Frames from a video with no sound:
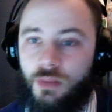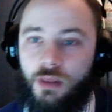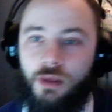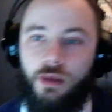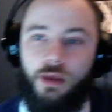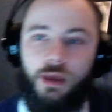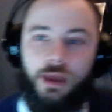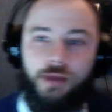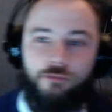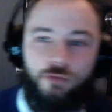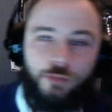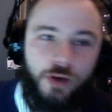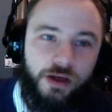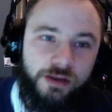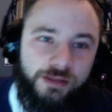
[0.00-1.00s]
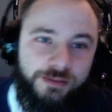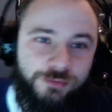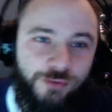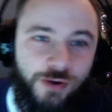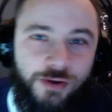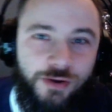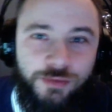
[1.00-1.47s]
Hey everybody,
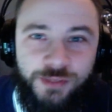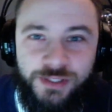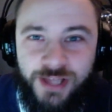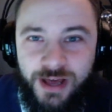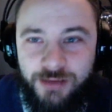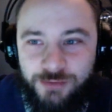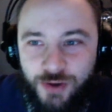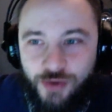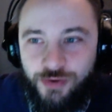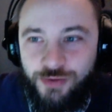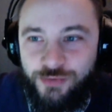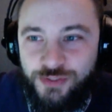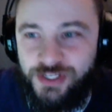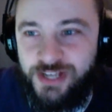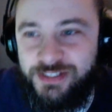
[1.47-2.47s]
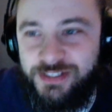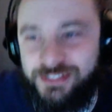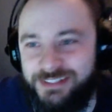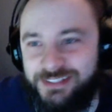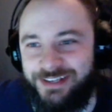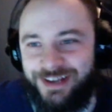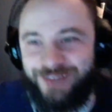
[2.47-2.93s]
welcome to Live Coding with
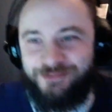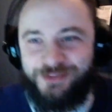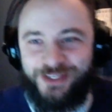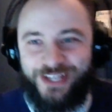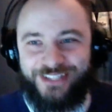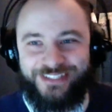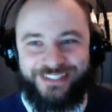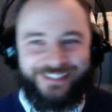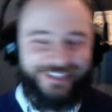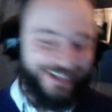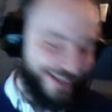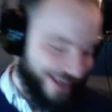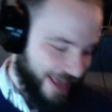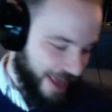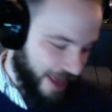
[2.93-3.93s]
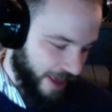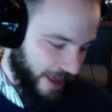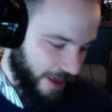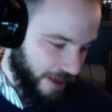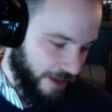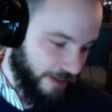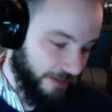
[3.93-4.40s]
Jesse. I'm Jesse,
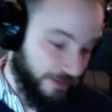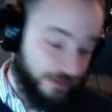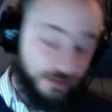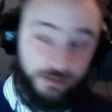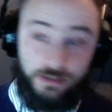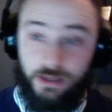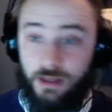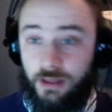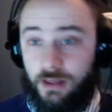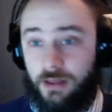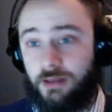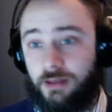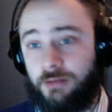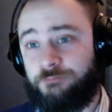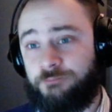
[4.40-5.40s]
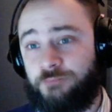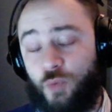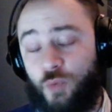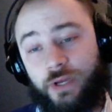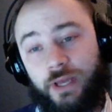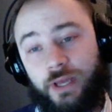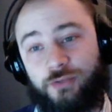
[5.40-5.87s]
and today we're
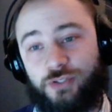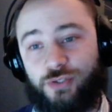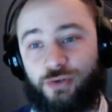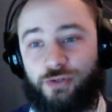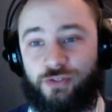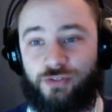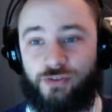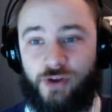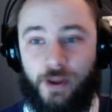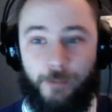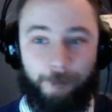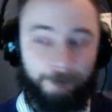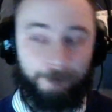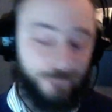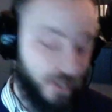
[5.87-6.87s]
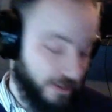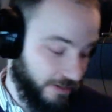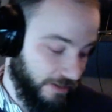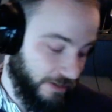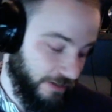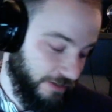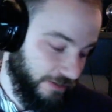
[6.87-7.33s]
gonna have a short stream
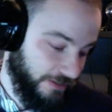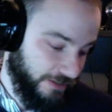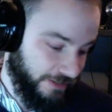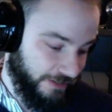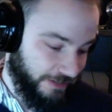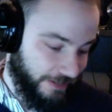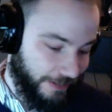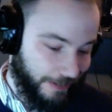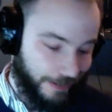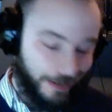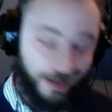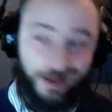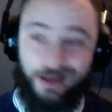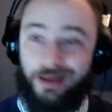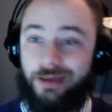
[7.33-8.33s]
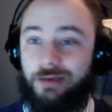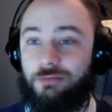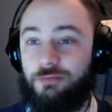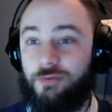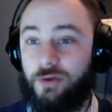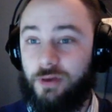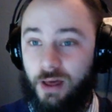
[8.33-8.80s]
because I
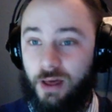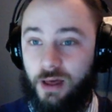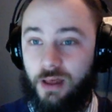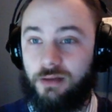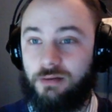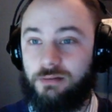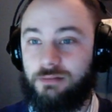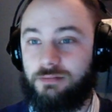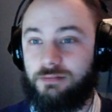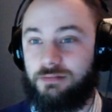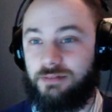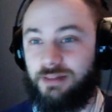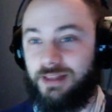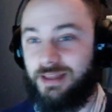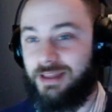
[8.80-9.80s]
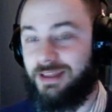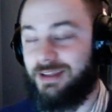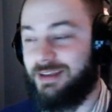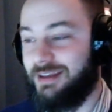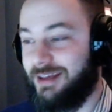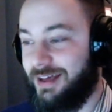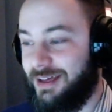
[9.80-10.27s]
forgot
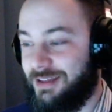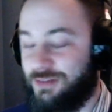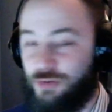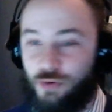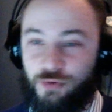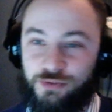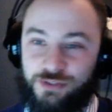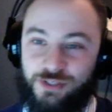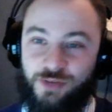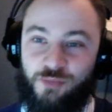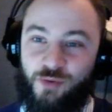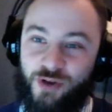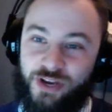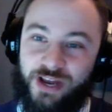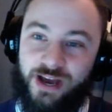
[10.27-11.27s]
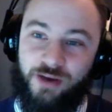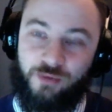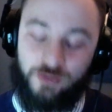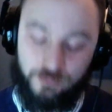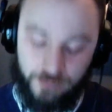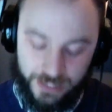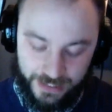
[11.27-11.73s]
that I told someone I would
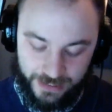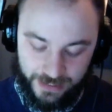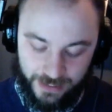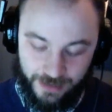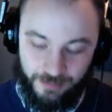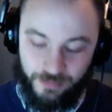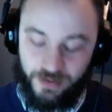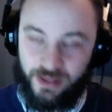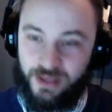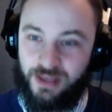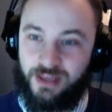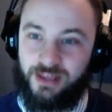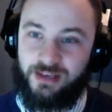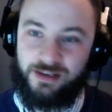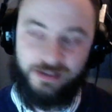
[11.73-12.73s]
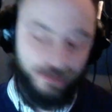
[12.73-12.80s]
meet them and